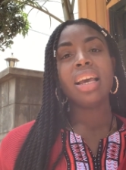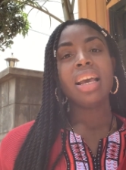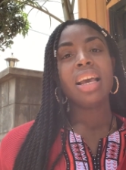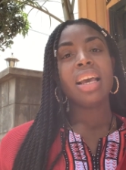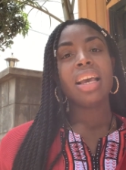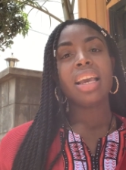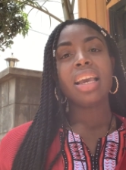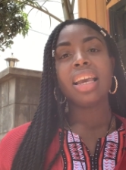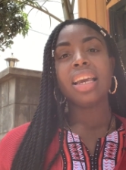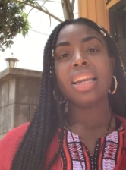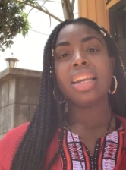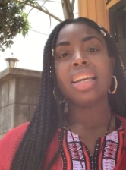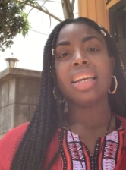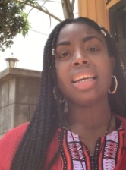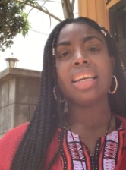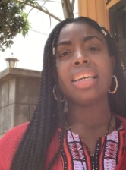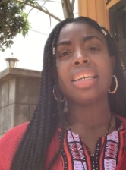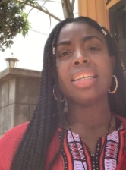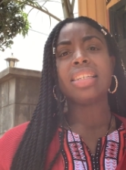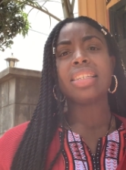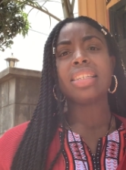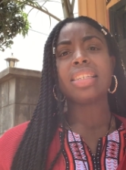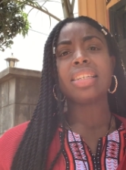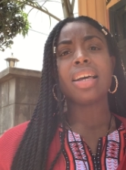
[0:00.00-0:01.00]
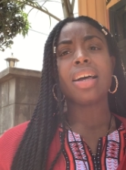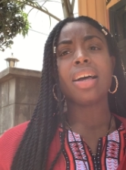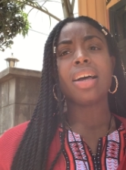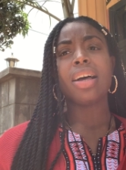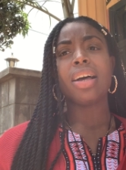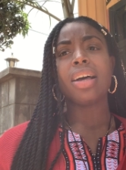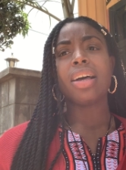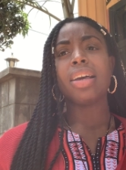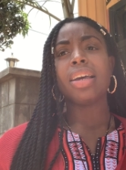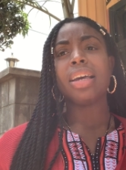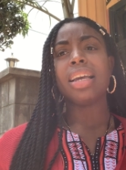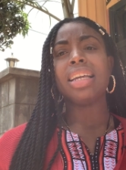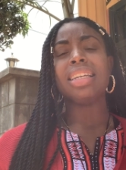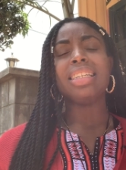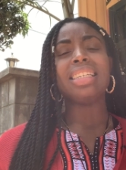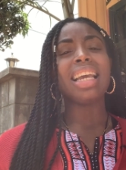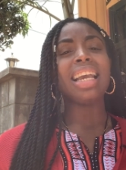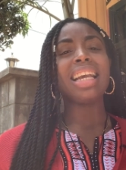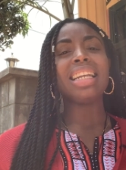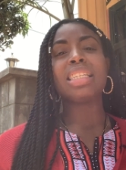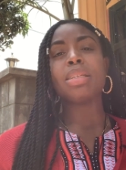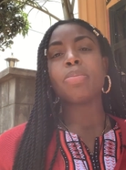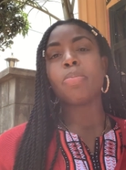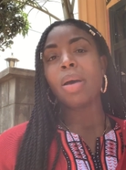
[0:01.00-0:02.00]
It is, uh, it
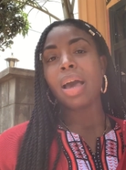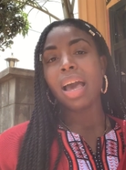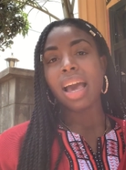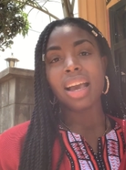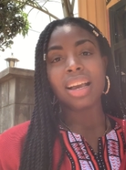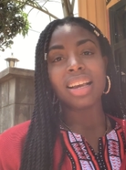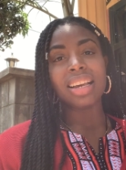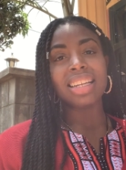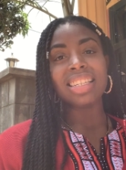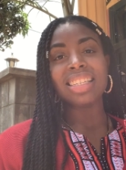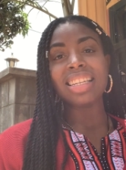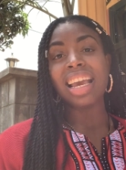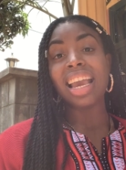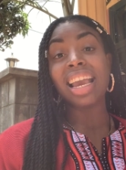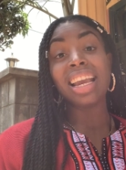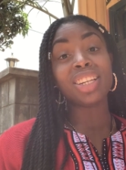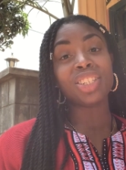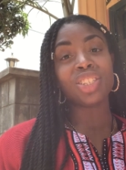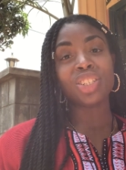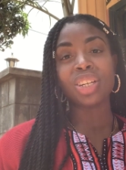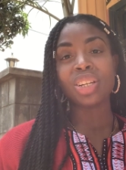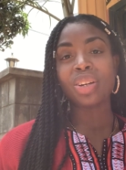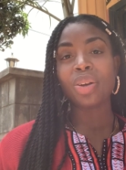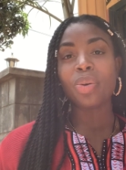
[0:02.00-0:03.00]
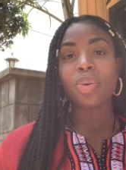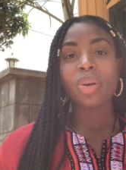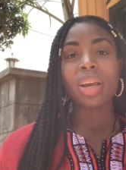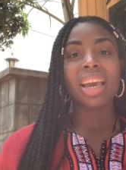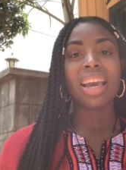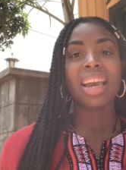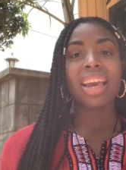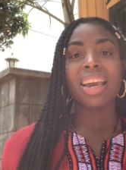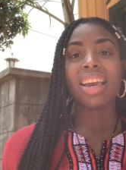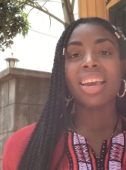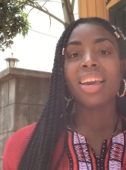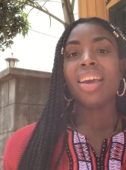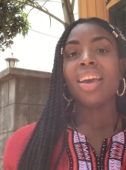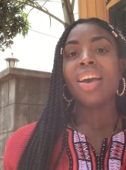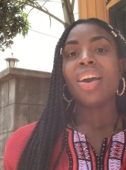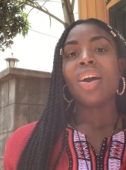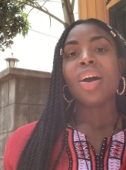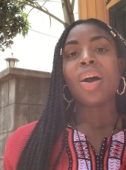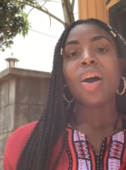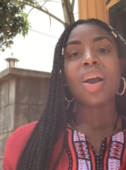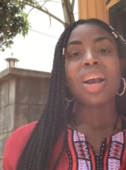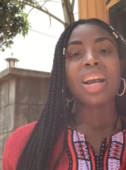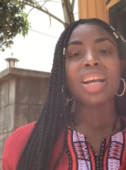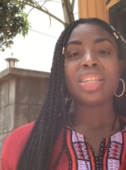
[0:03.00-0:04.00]
dates back. It's ancient, okay?
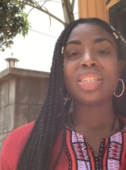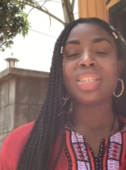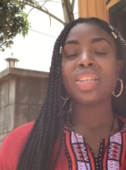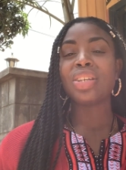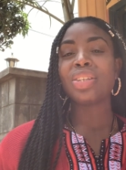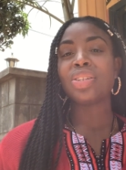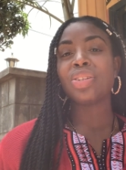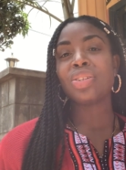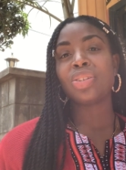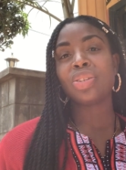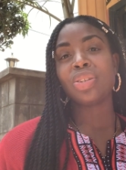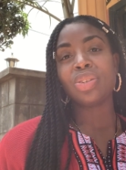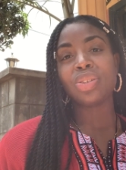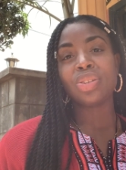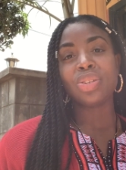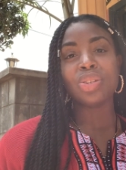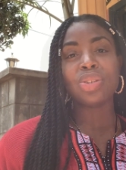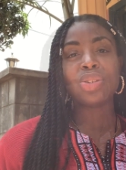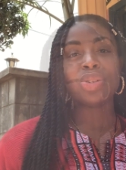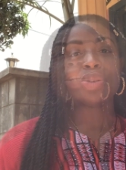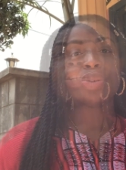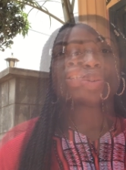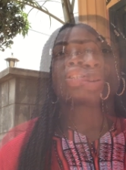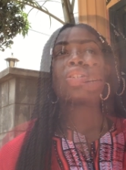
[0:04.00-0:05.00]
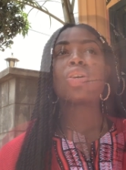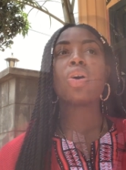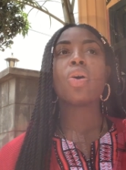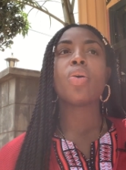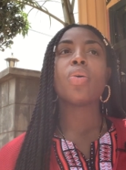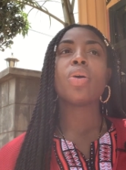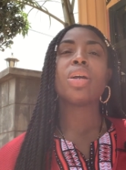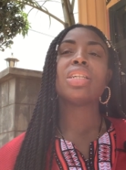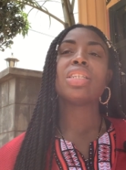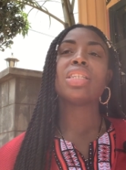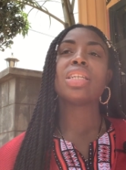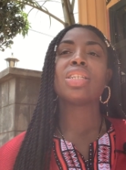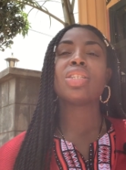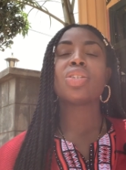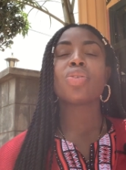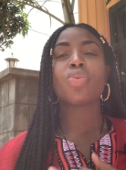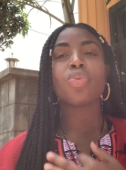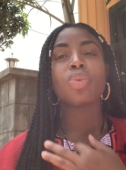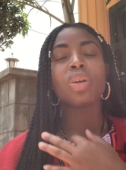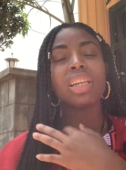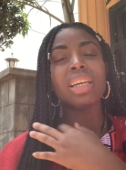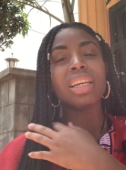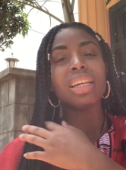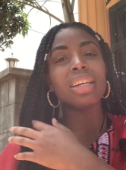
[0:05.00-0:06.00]
Our ancestors used to do it. So it's, it's a
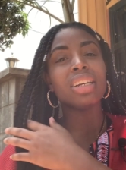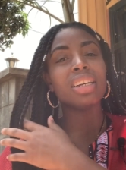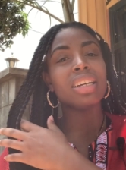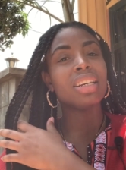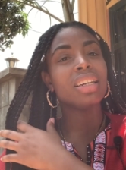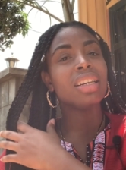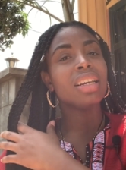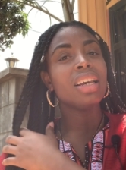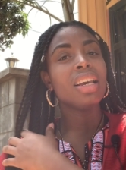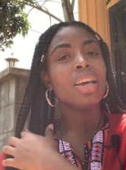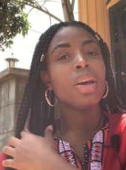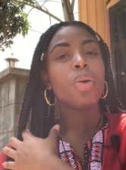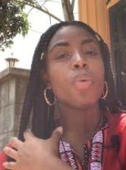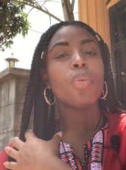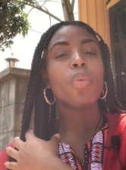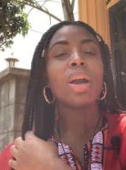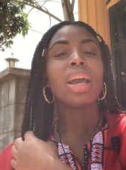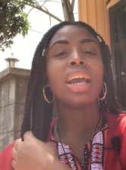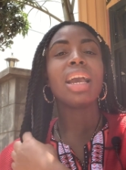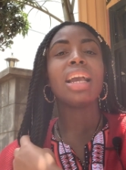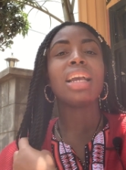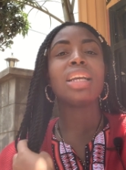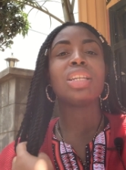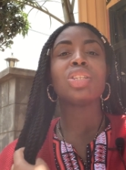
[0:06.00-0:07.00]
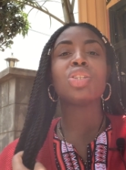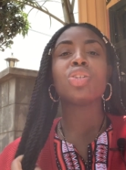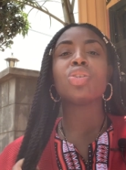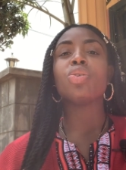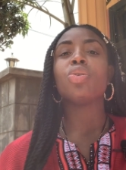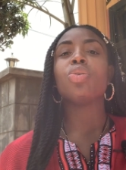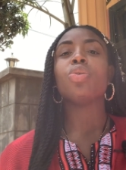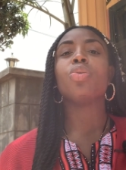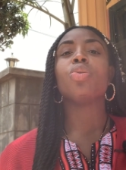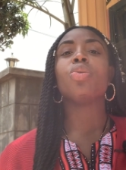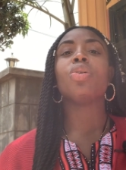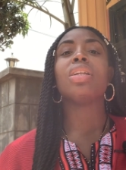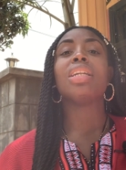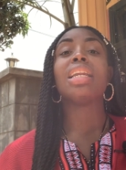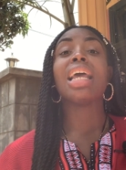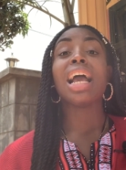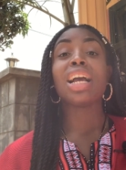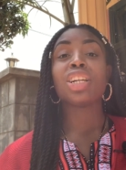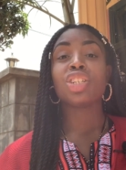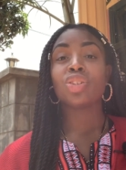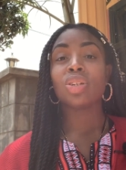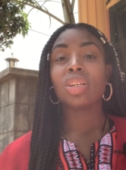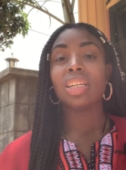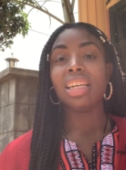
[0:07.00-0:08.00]
really good way to
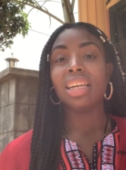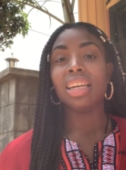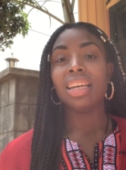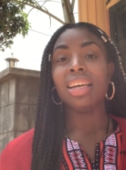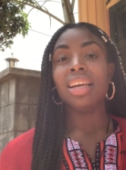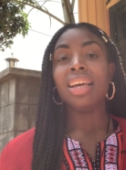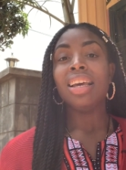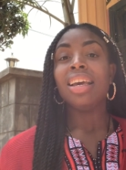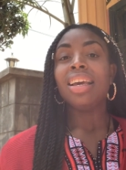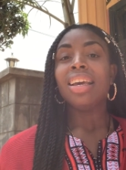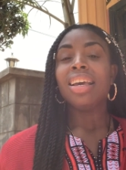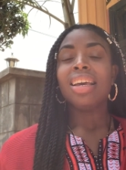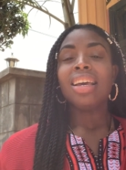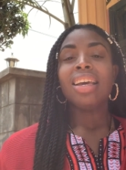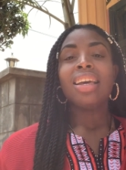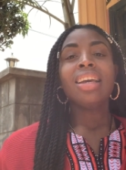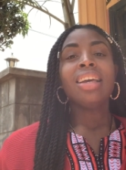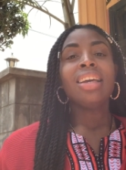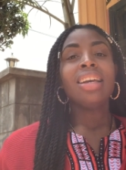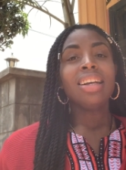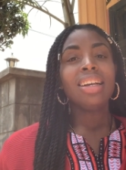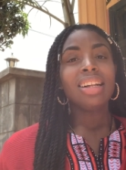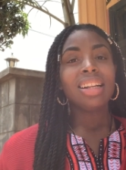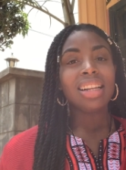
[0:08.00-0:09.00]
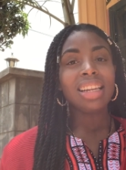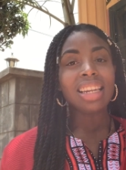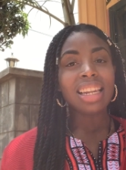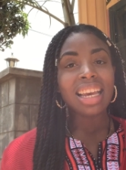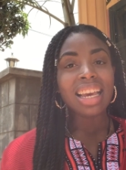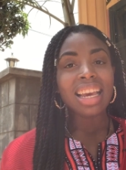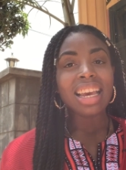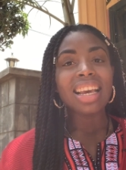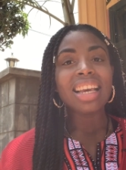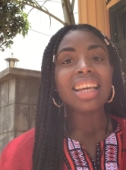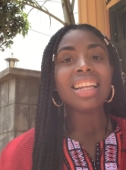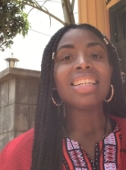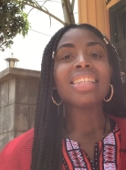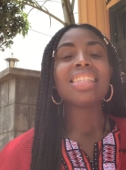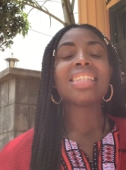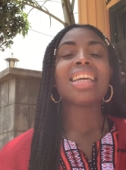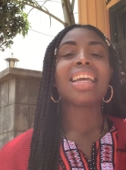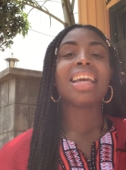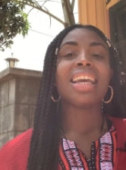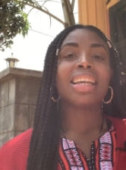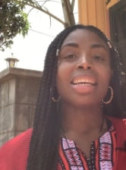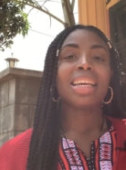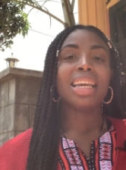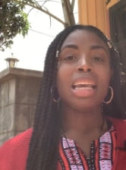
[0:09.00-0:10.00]
naturally cleanse
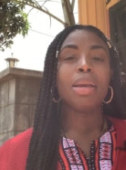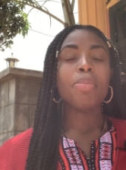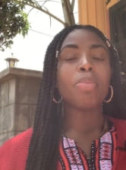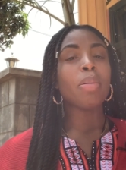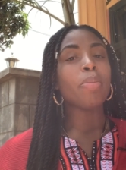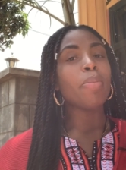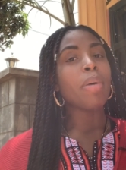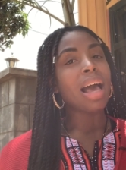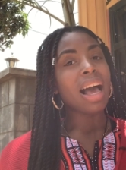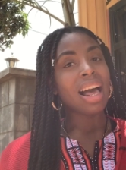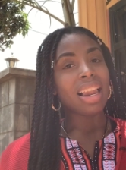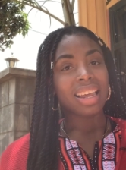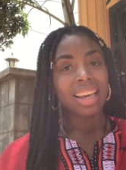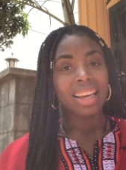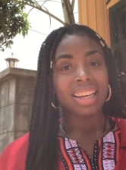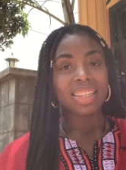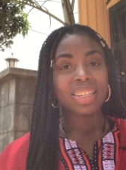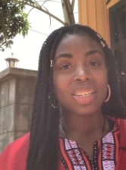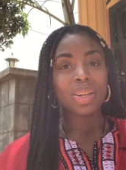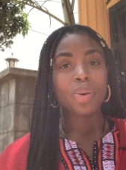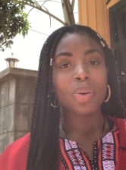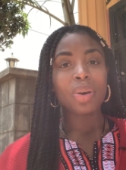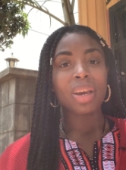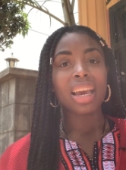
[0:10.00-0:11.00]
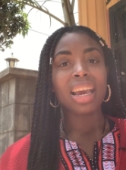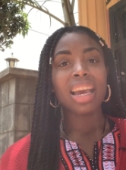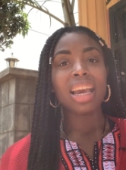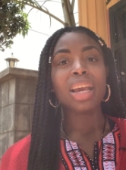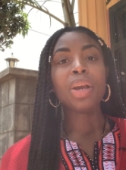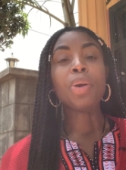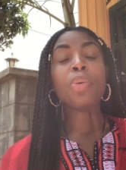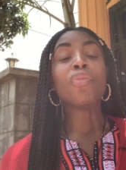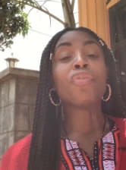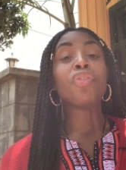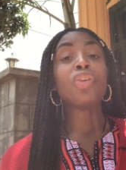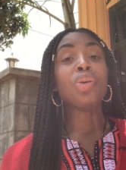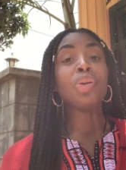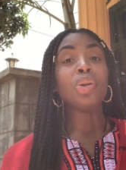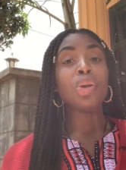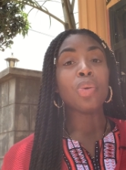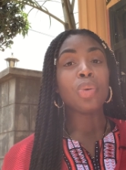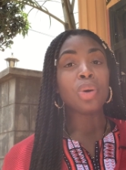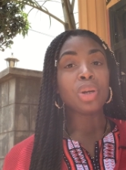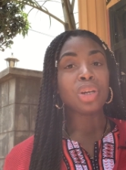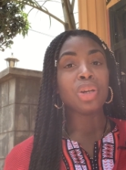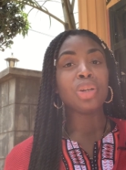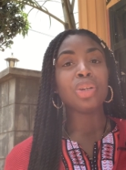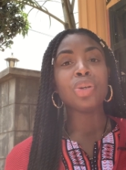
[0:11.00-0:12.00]
and keep a balance, okay? If you know
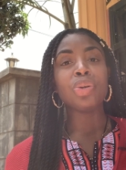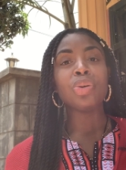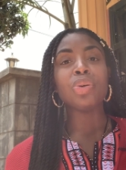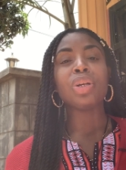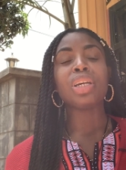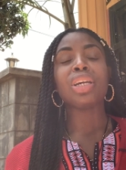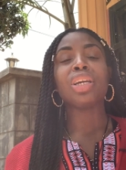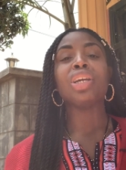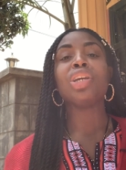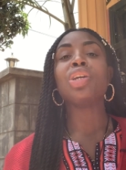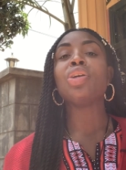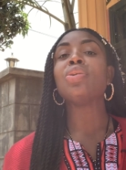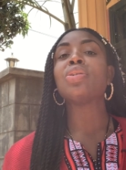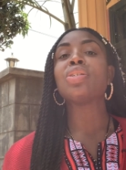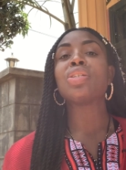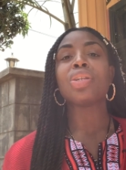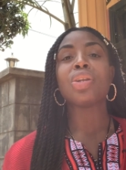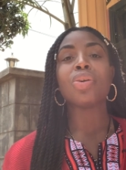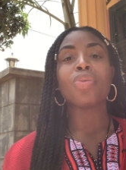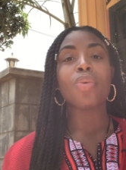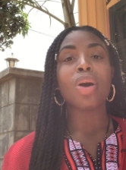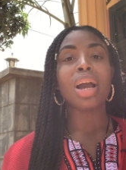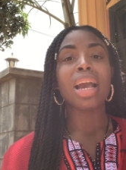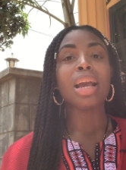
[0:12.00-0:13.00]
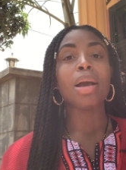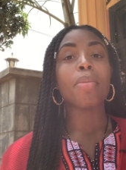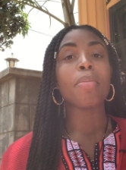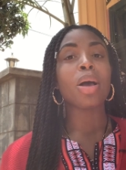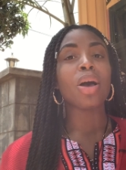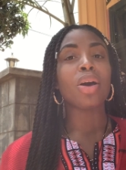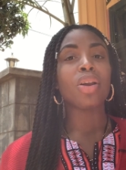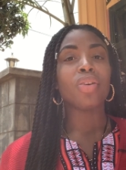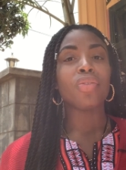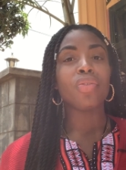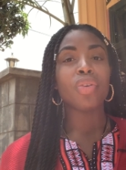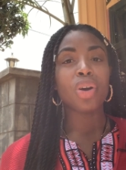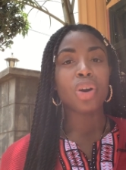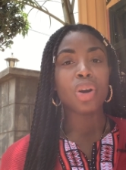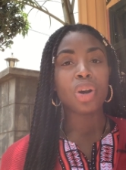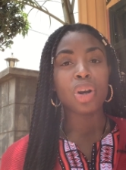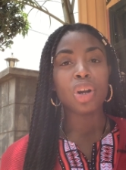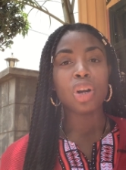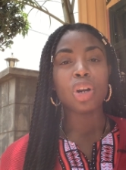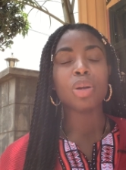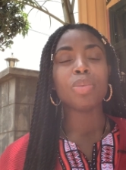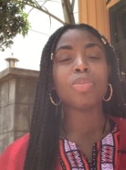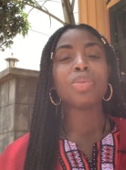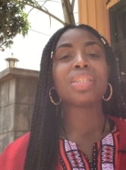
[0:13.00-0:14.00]
what you're doing and using the right amount of
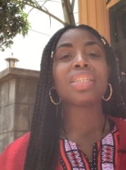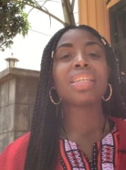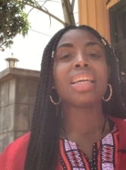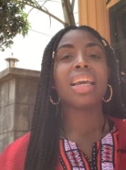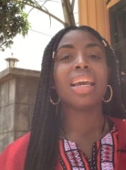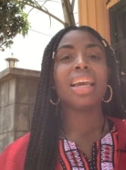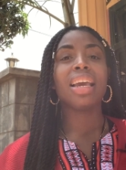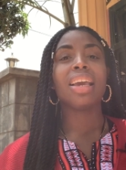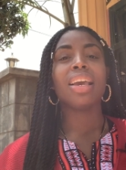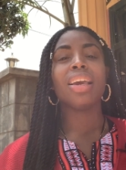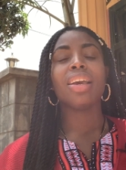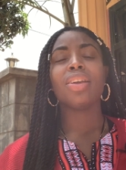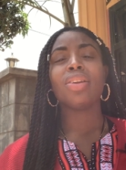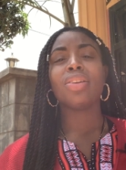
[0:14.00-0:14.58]
herbs and